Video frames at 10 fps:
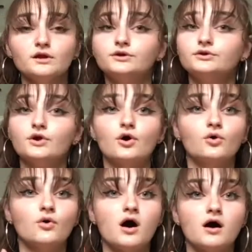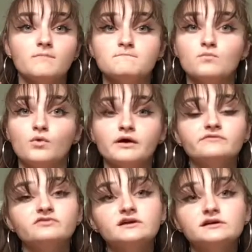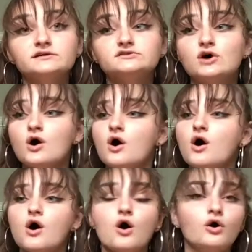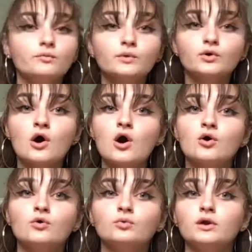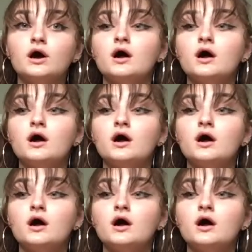you know, one of these homegrown,